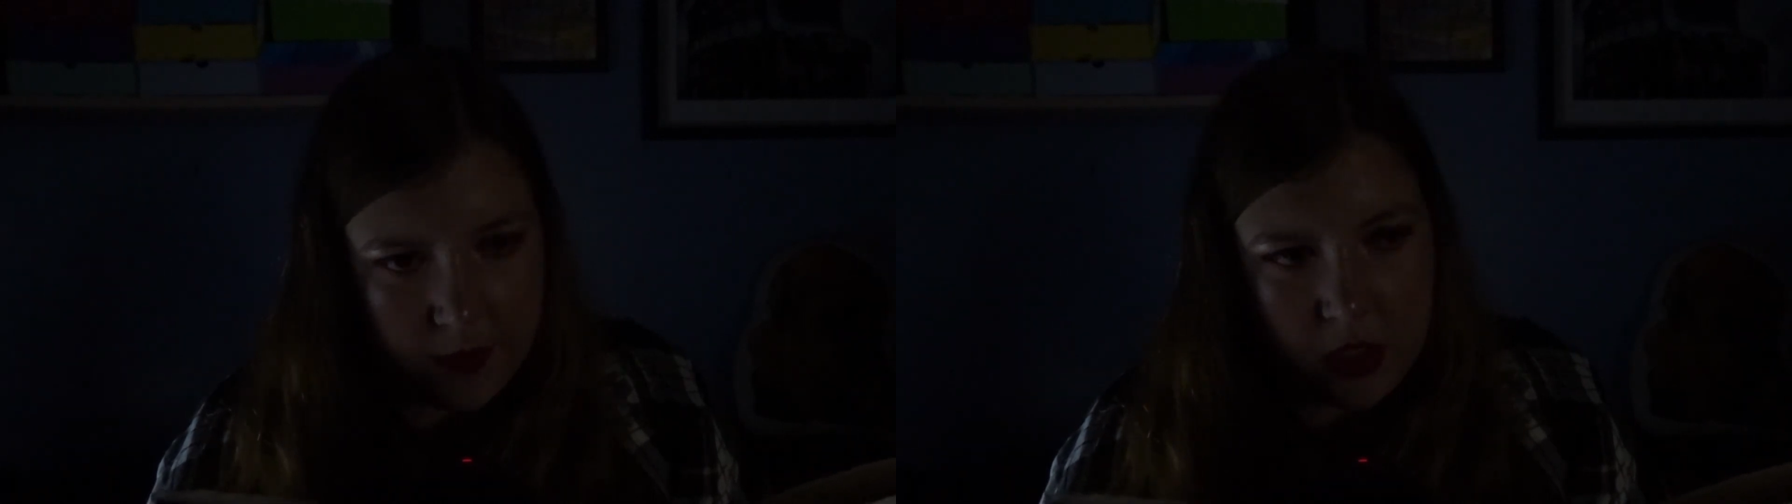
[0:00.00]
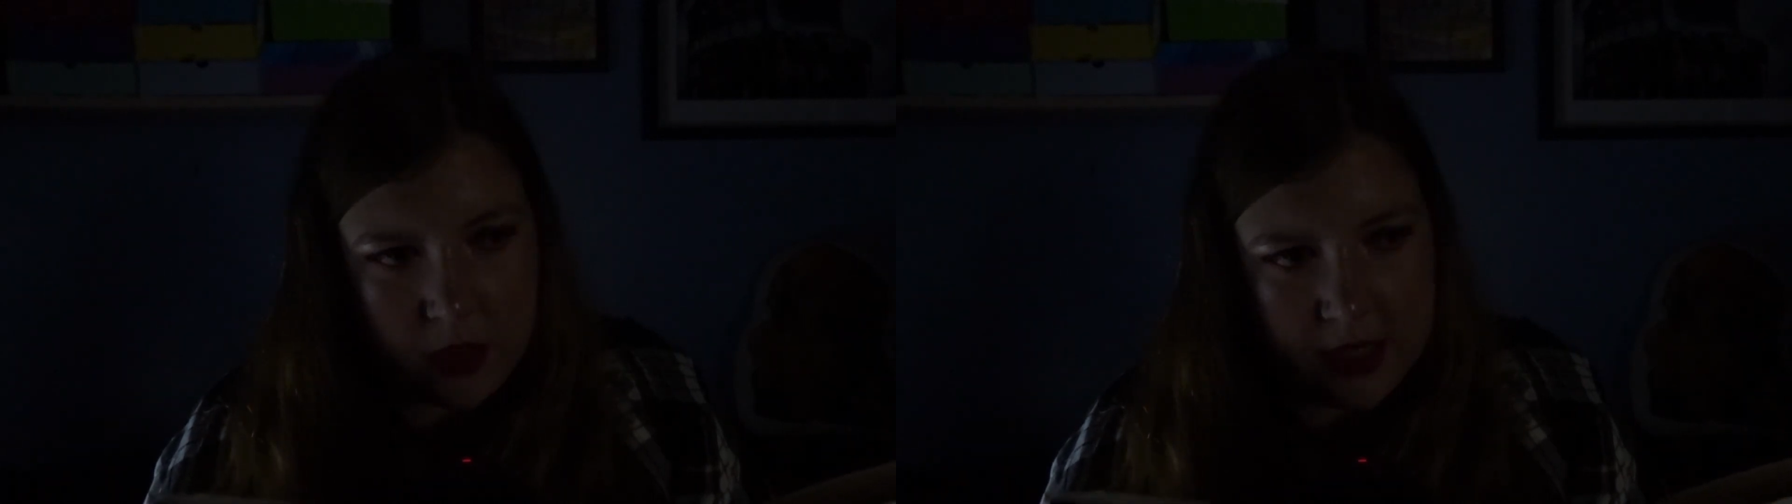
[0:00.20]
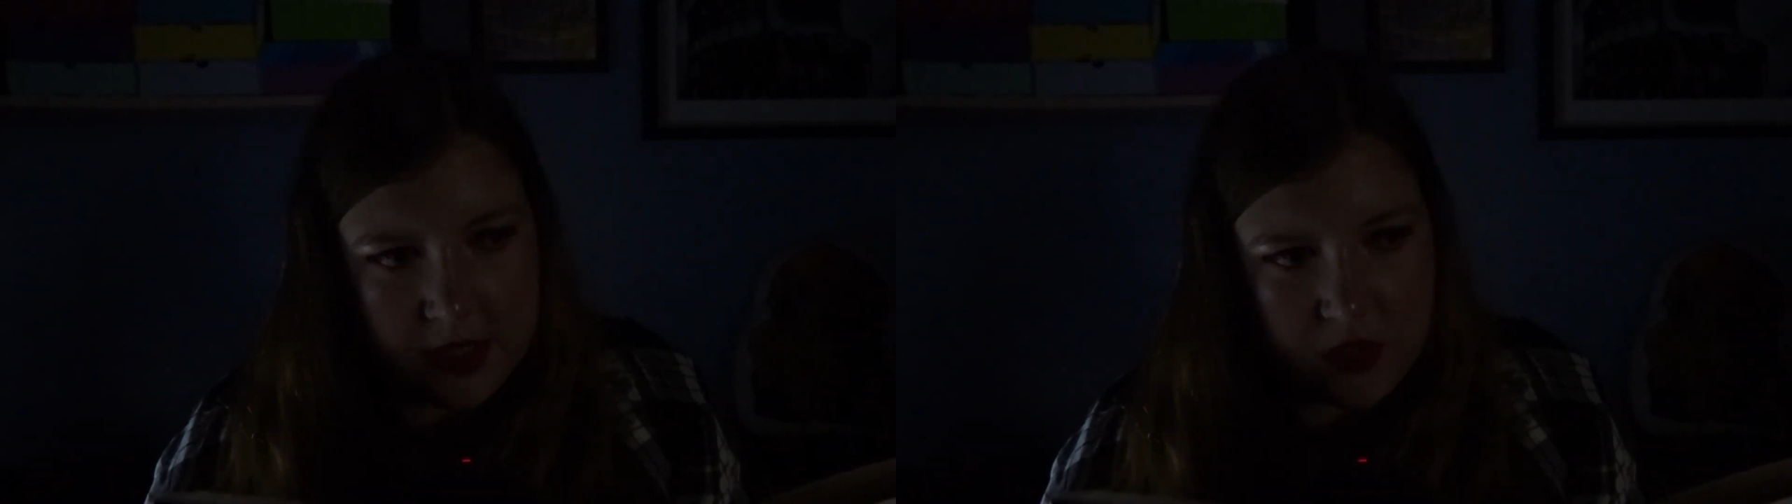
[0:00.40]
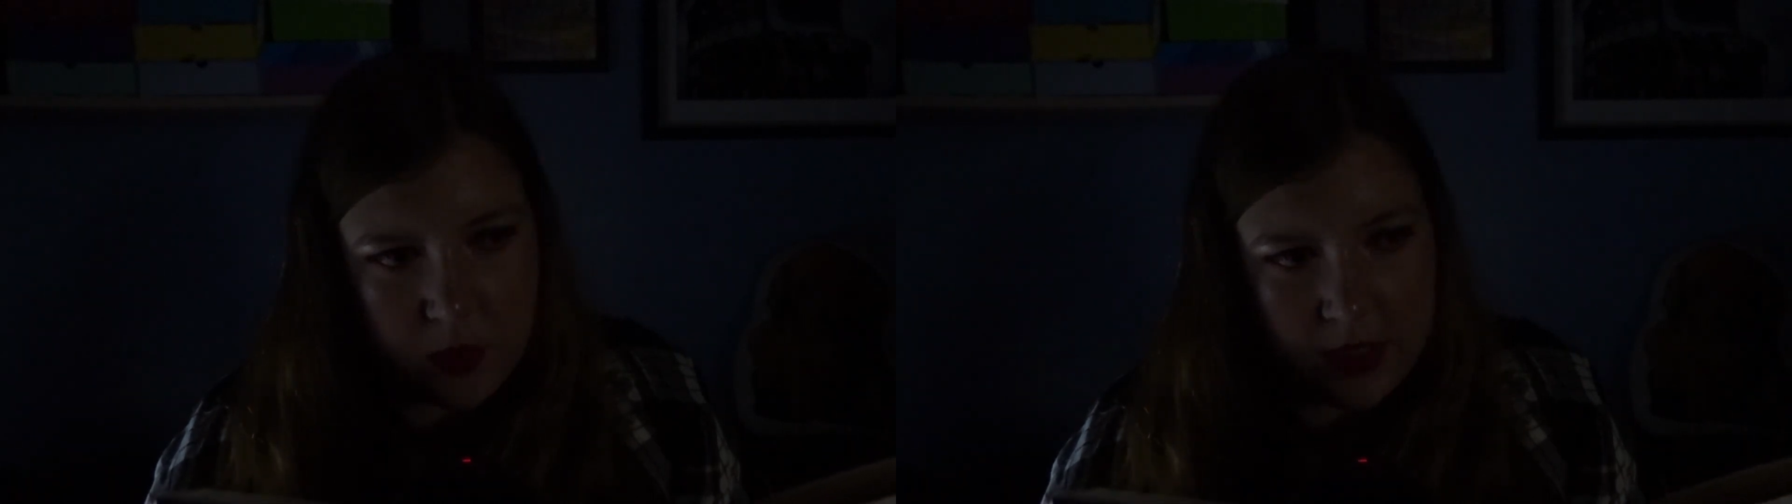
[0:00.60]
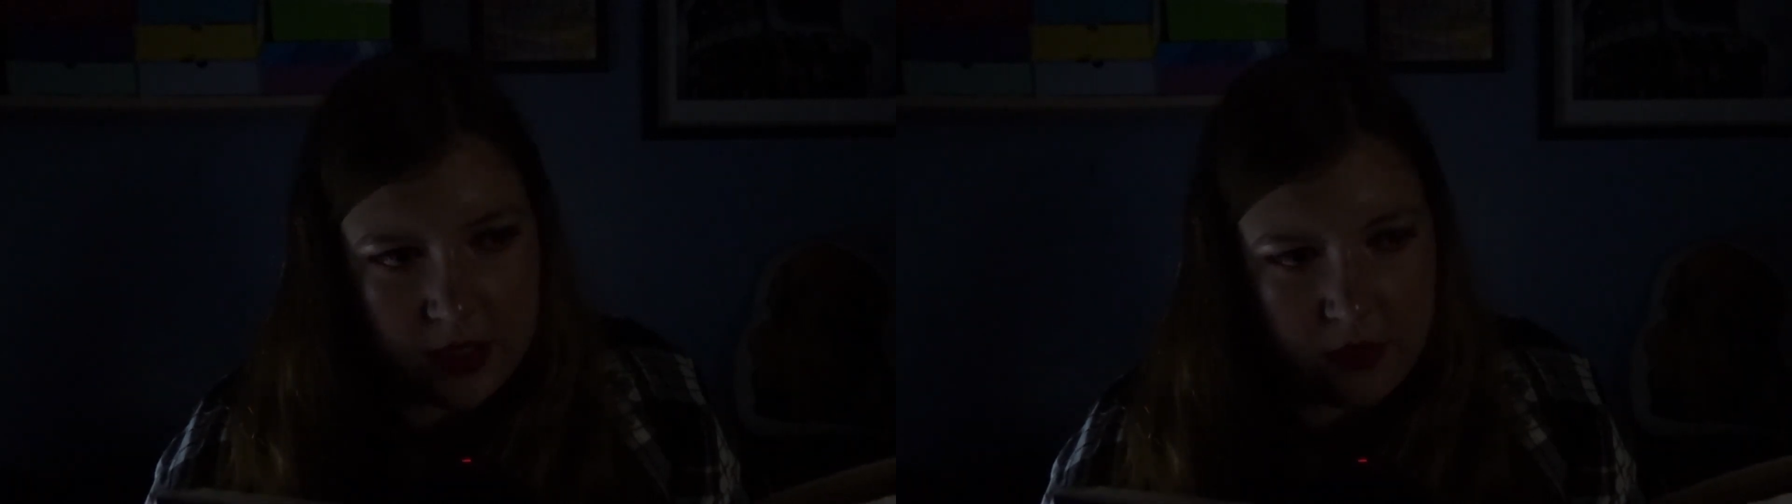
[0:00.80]
You each
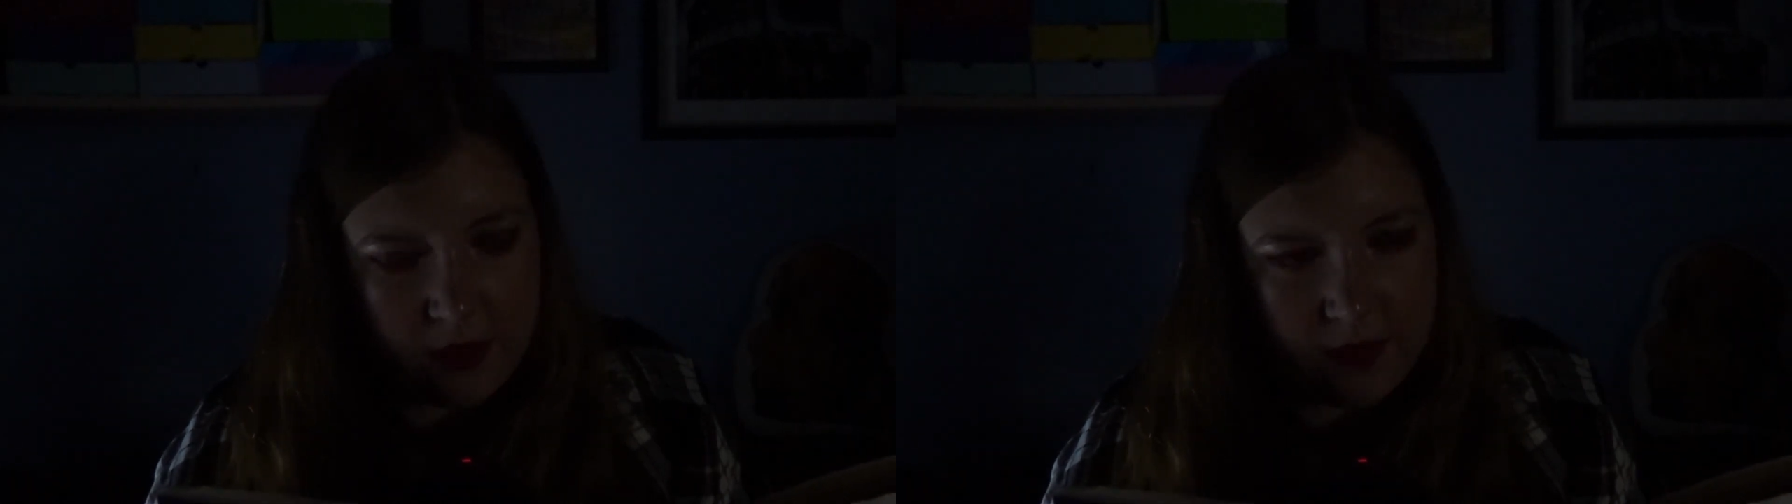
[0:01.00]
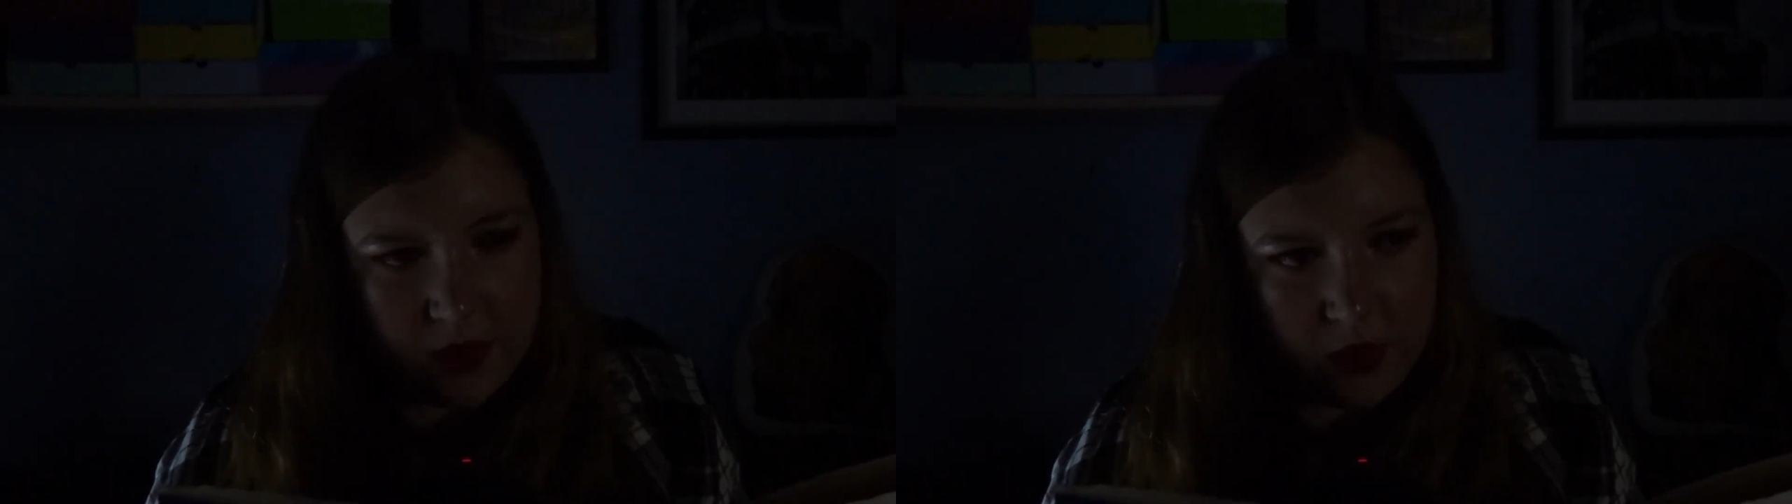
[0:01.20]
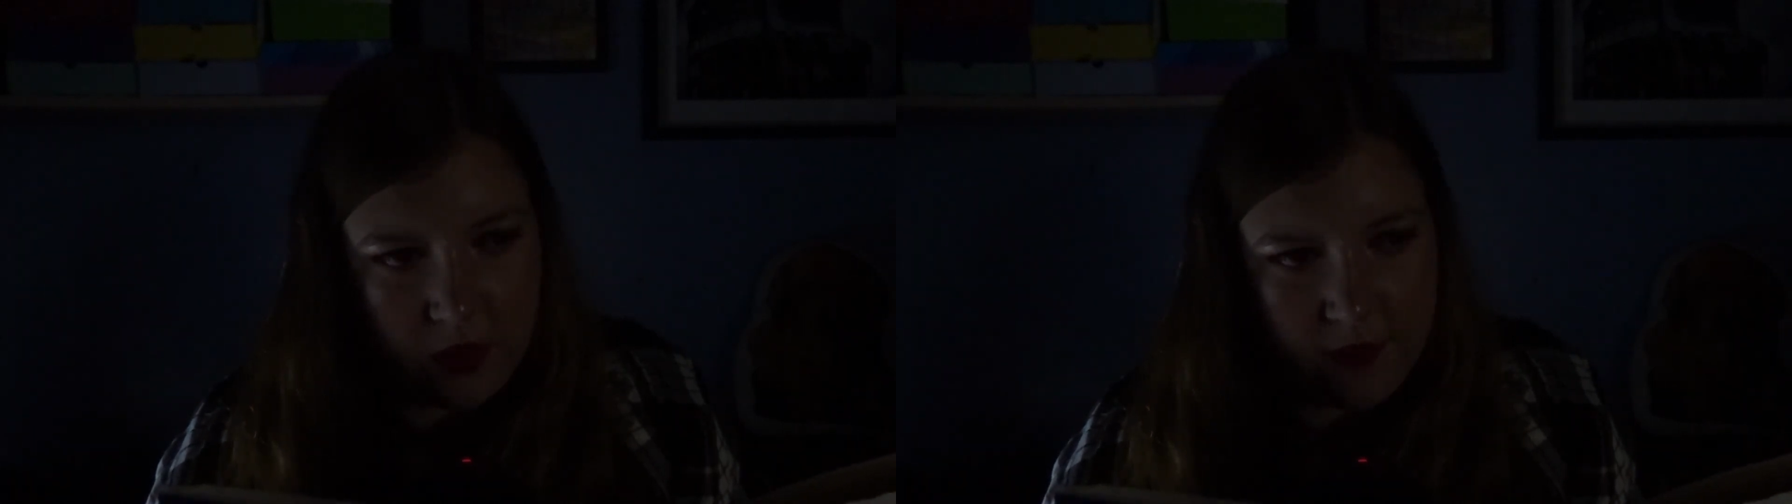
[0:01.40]
win Gryffindor